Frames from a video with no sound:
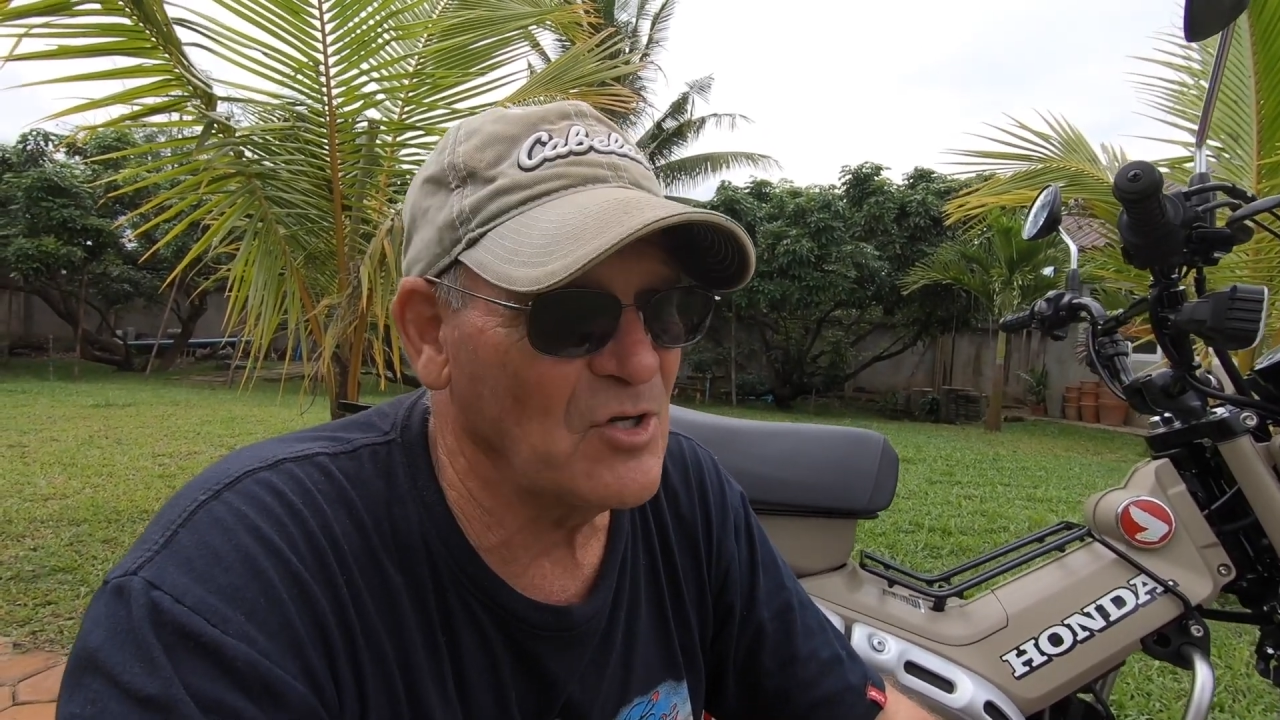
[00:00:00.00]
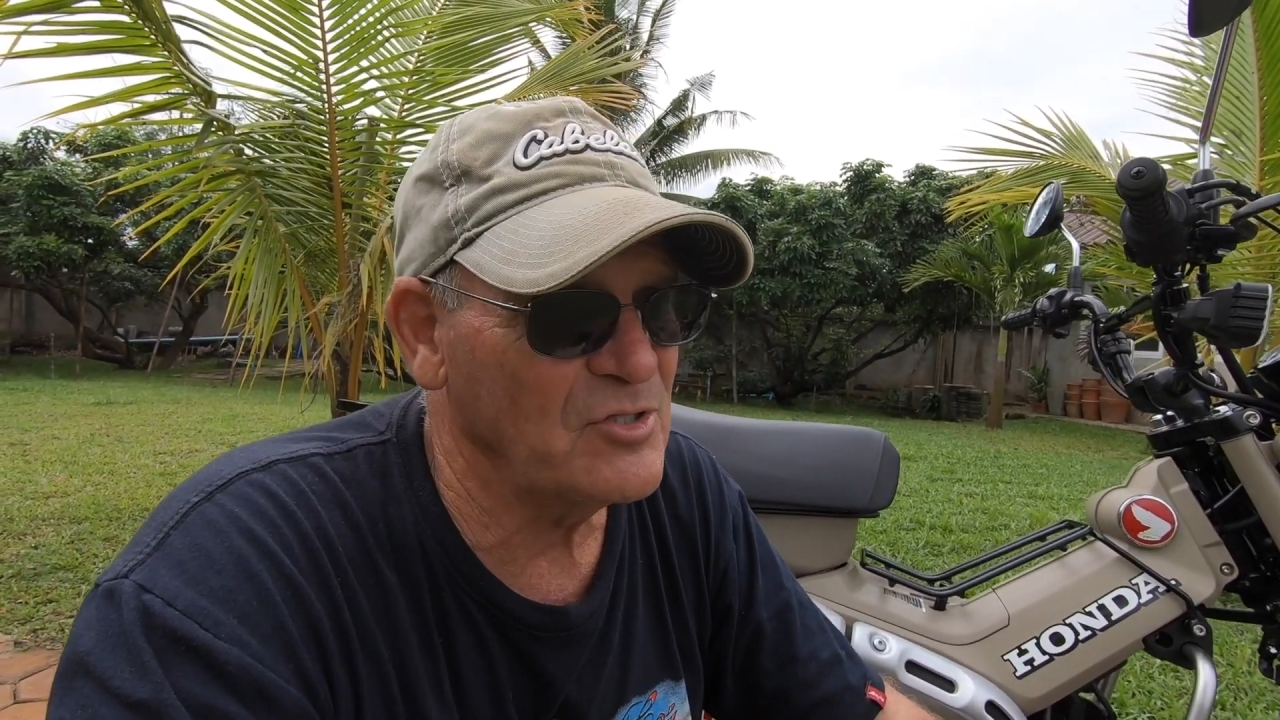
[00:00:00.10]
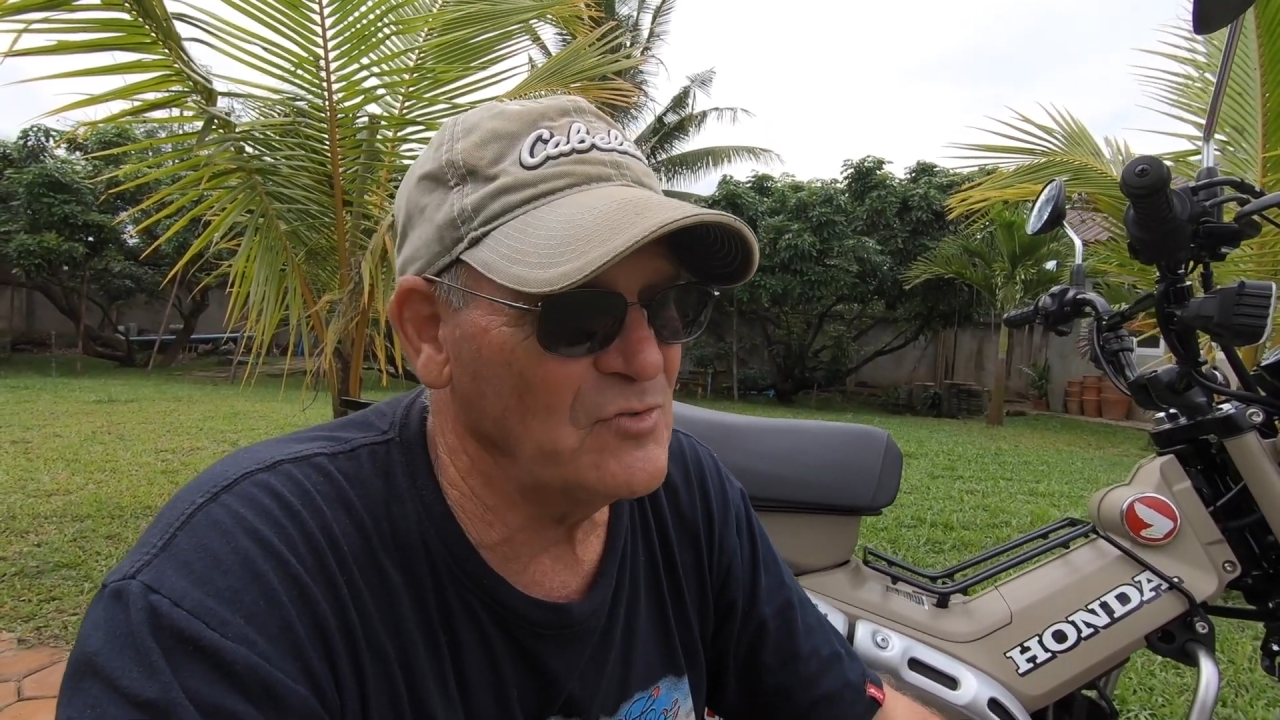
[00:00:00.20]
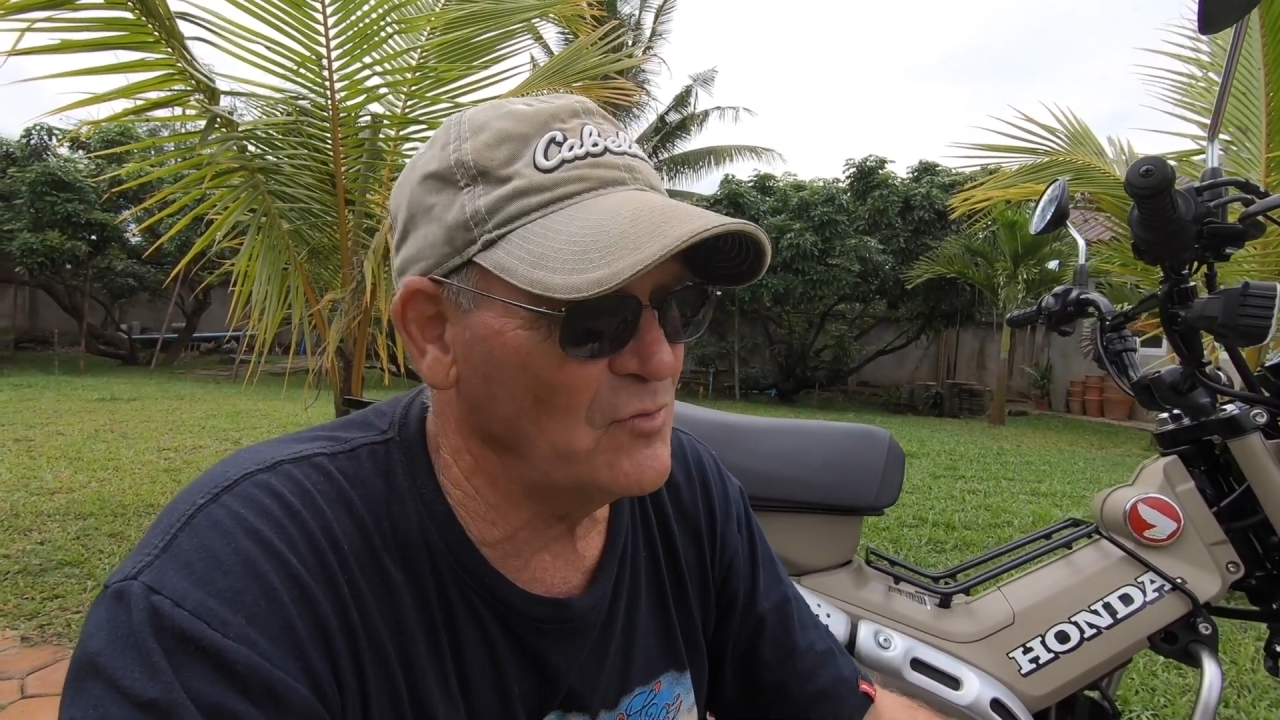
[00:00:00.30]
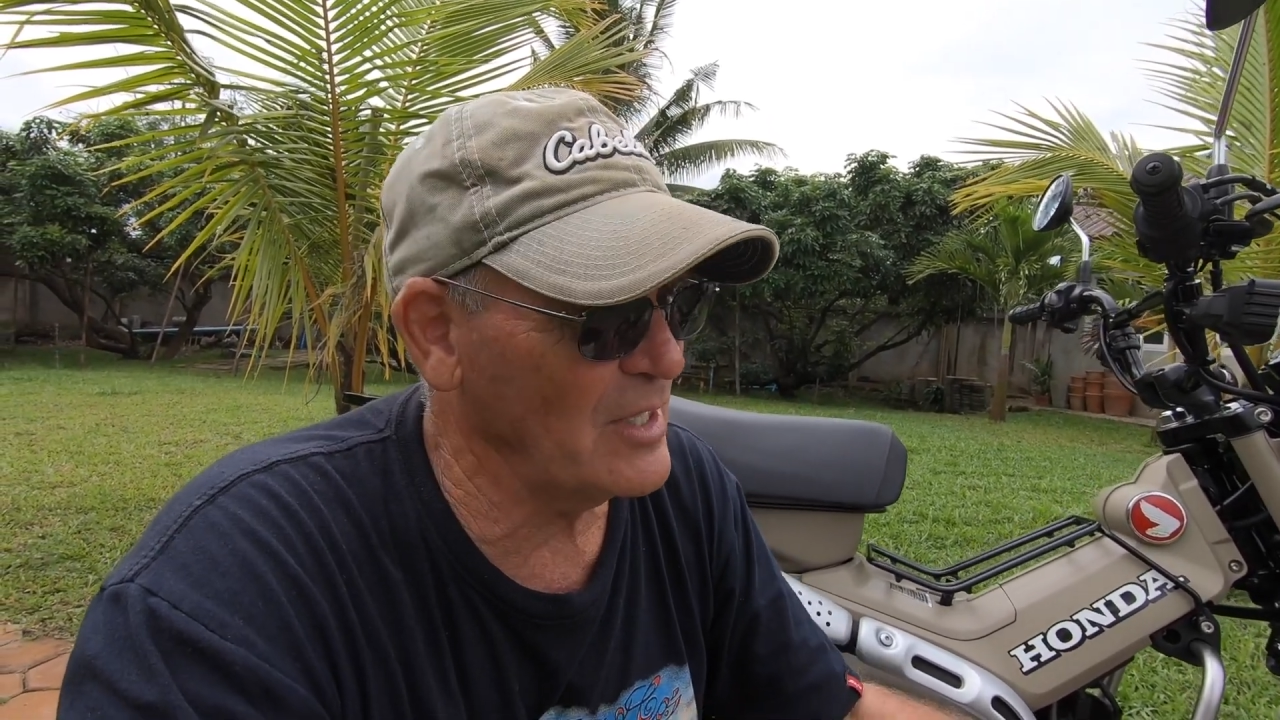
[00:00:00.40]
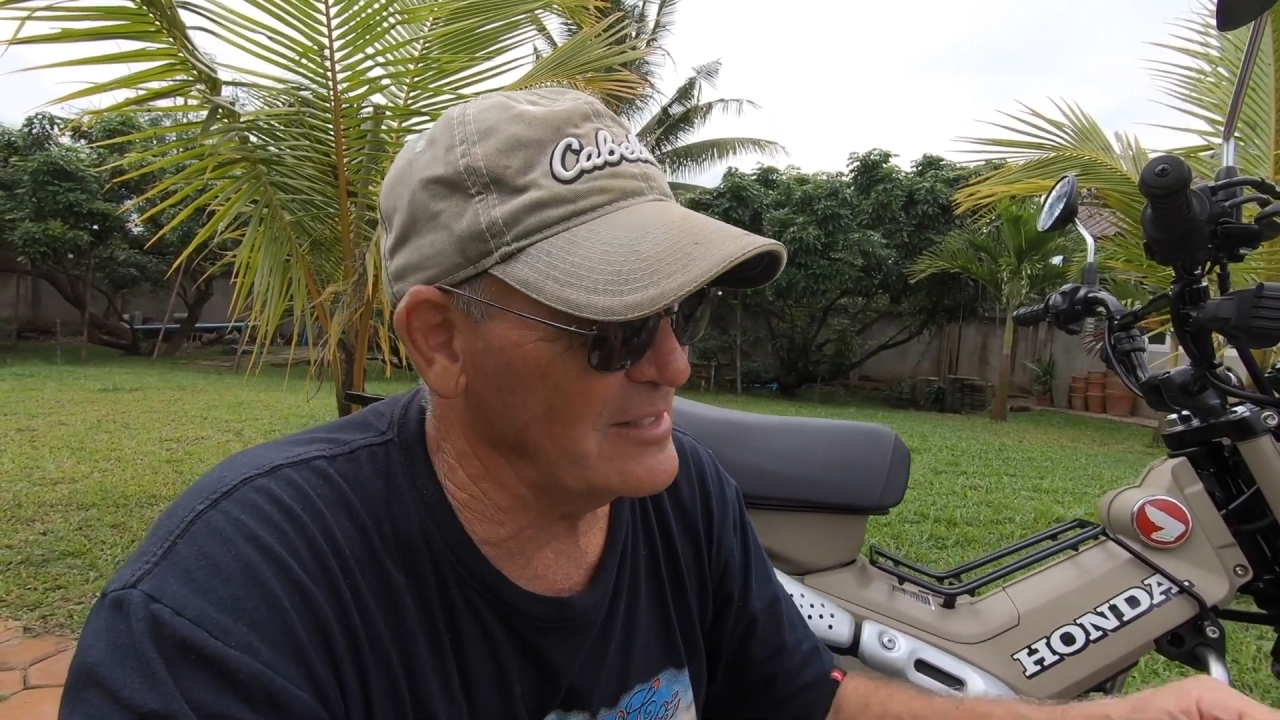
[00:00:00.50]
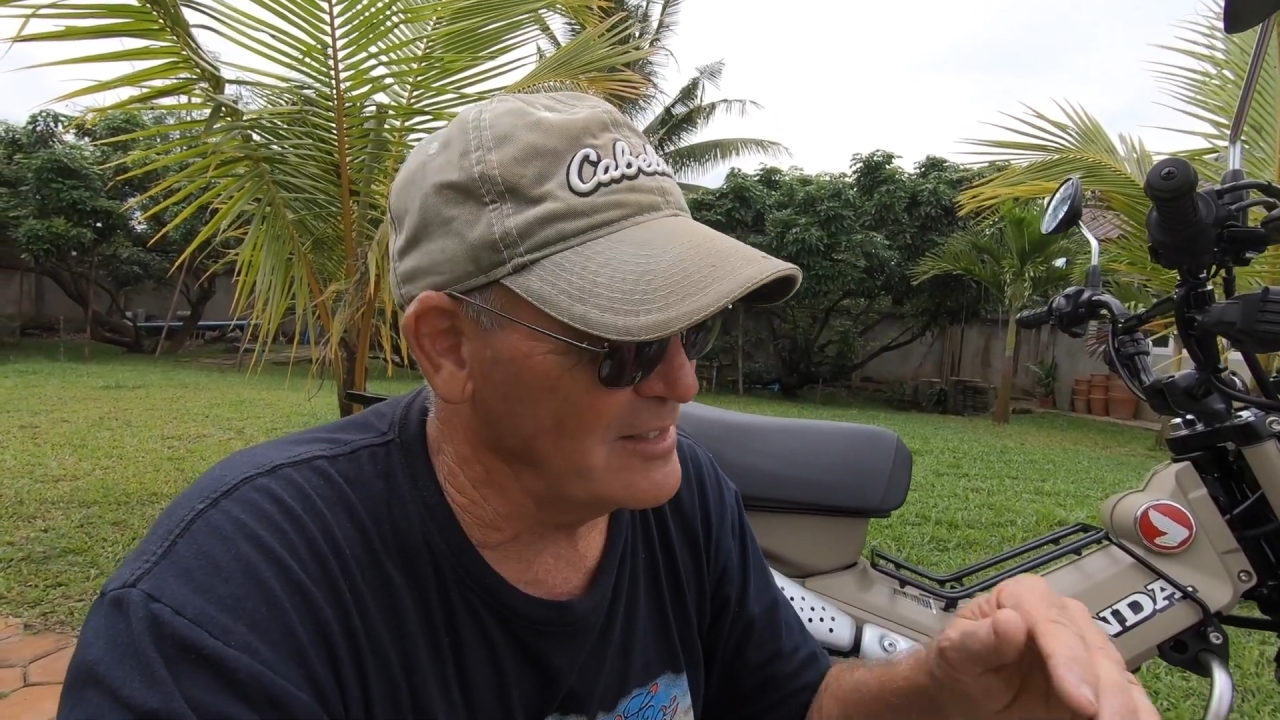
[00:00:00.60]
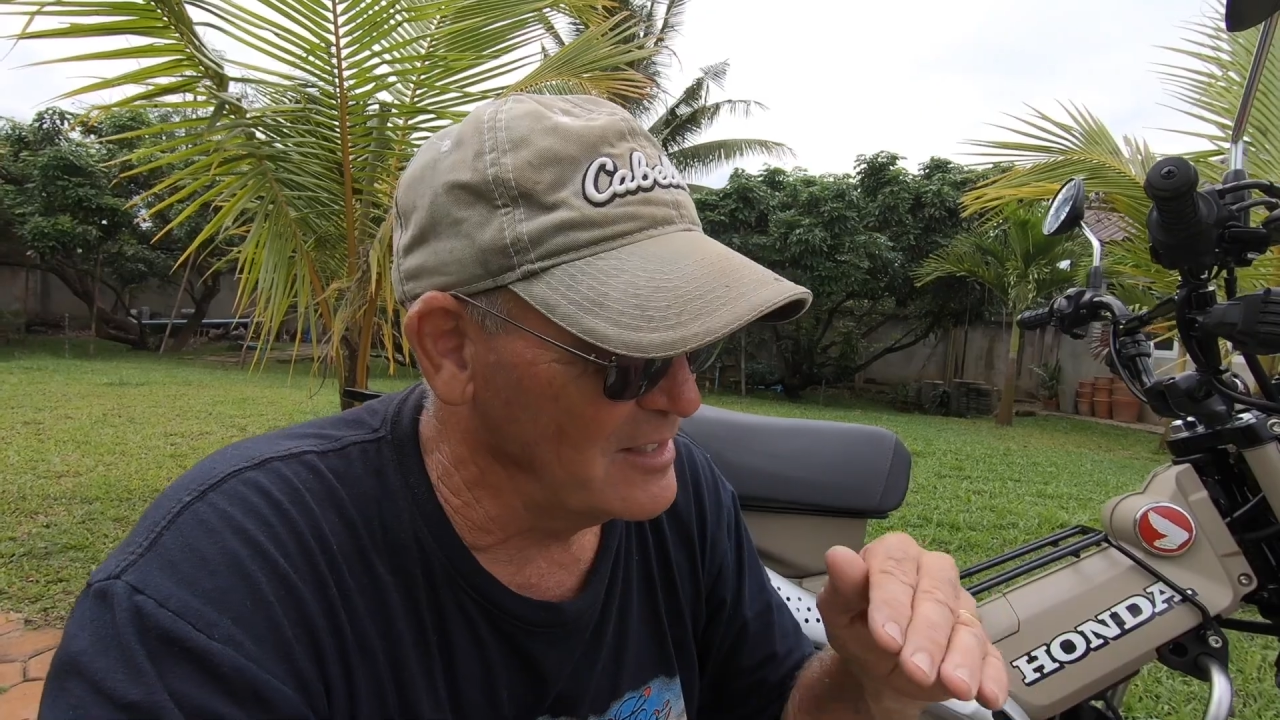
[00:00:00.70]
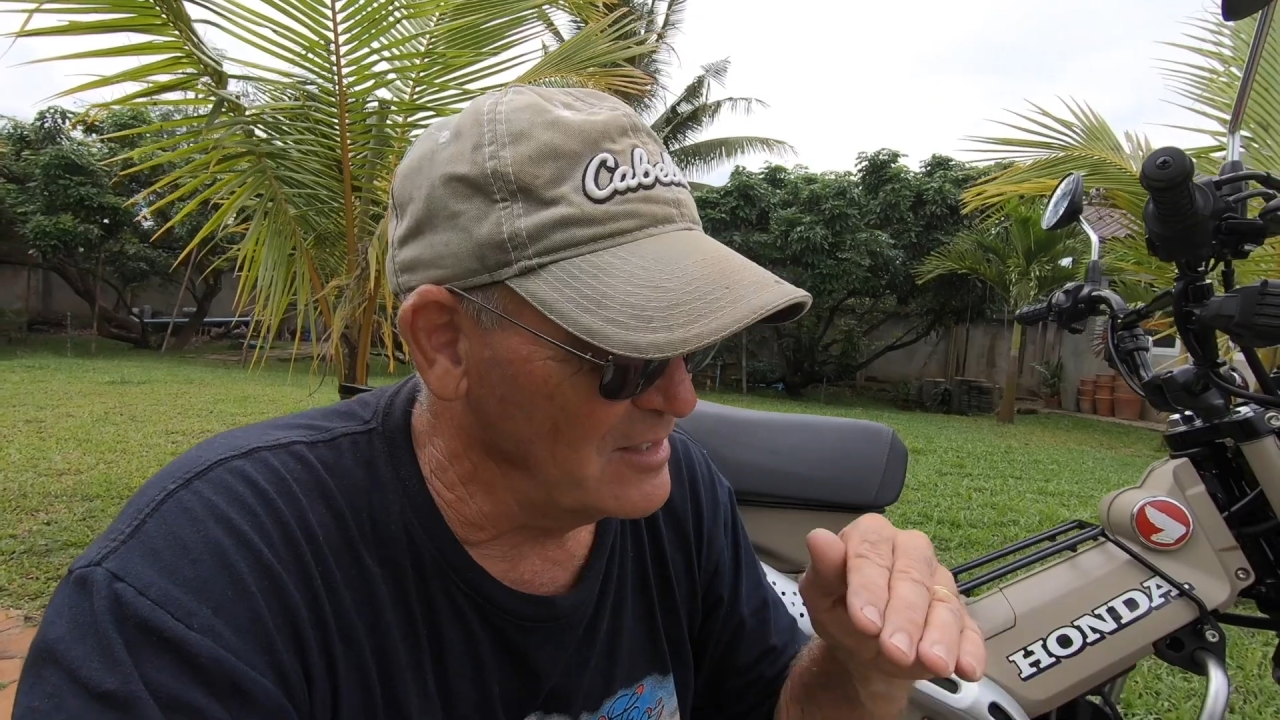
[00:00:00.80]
on you like